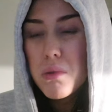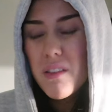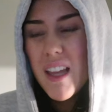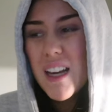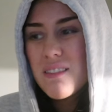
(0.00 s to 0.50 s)
But
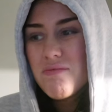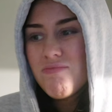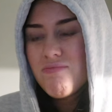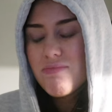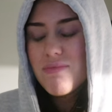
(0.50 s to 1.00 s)
then
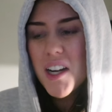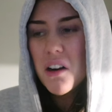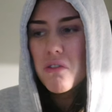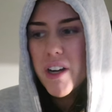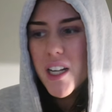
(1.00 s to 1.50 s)
I
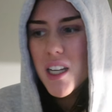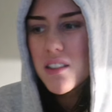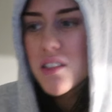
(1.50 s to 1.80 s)
don't really,